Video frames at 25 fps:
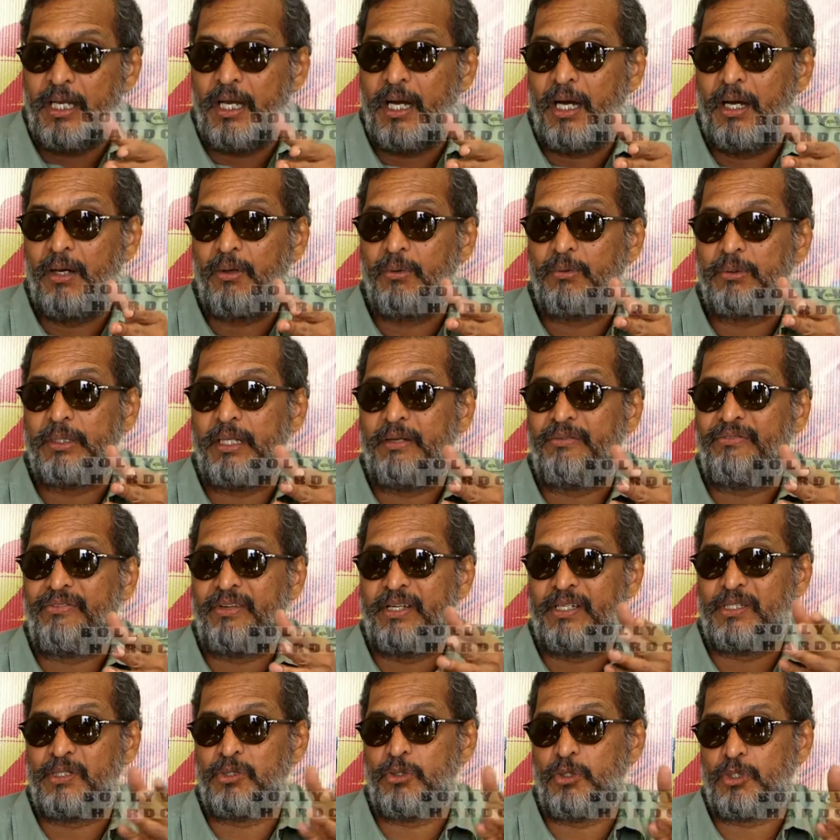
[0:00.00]
how they
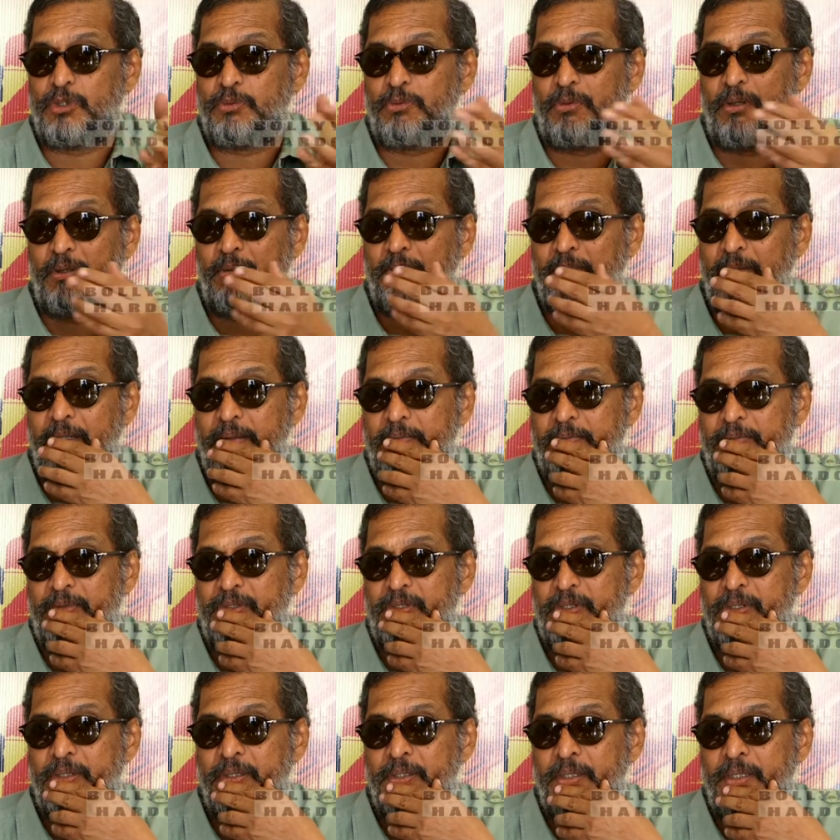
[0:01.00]
faced those
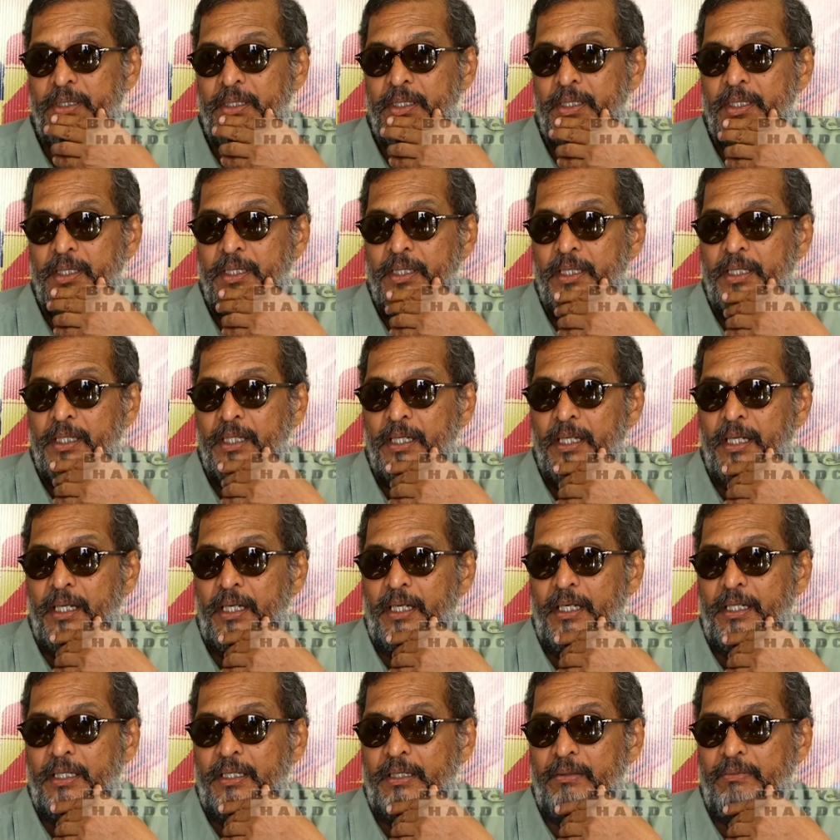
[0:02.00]
problems.
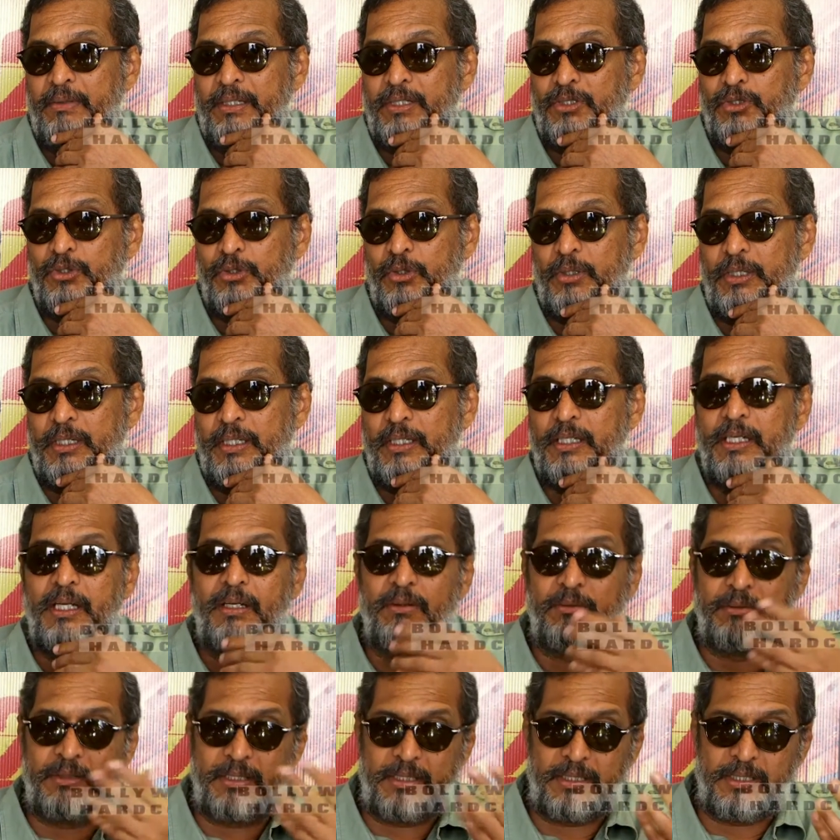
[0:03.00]
And eventually
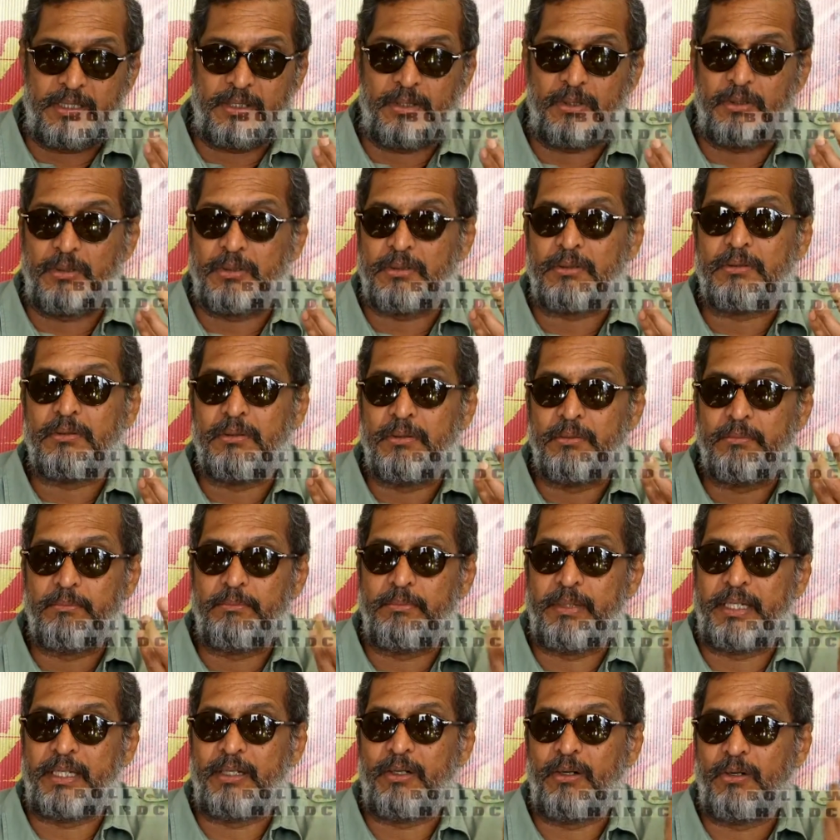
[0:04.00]
now there is a good
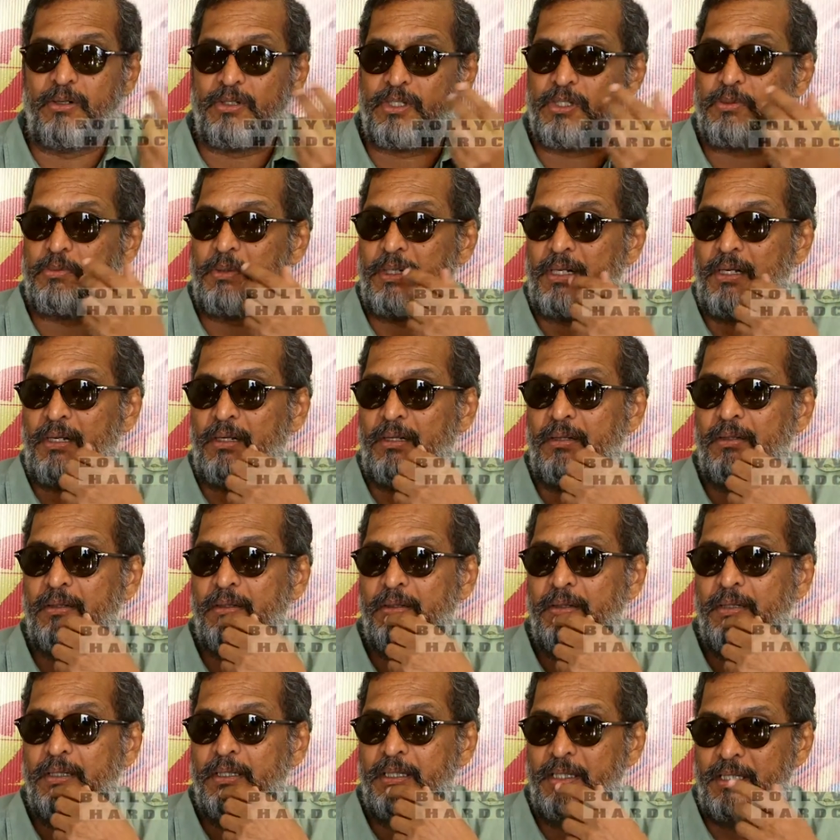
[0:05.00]
big hospital
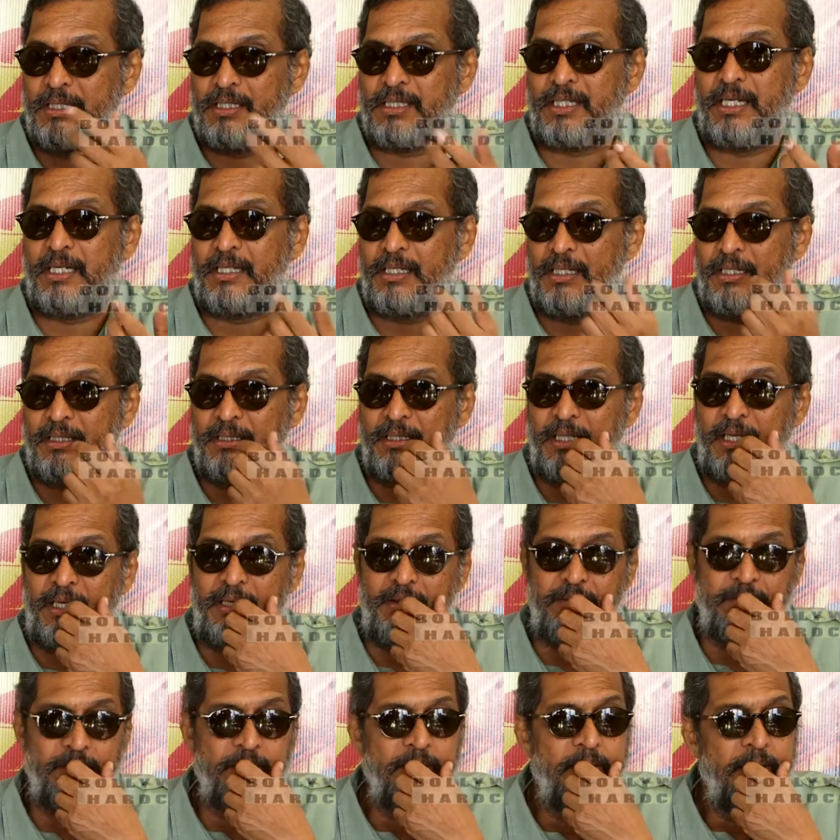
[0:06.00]
recently they
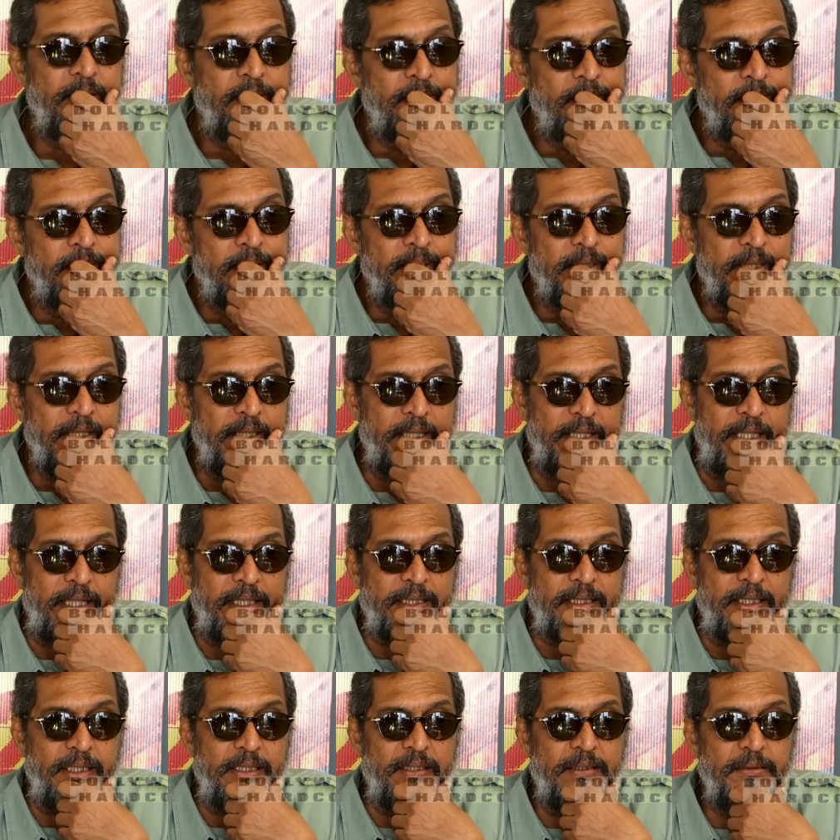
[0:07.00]
have
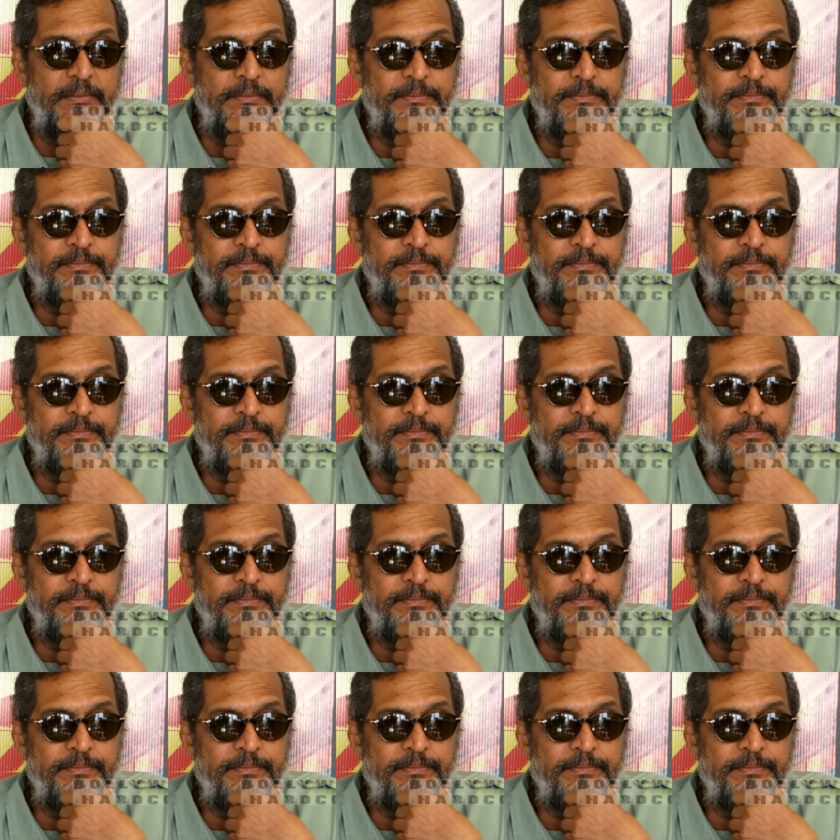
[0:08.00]
erected.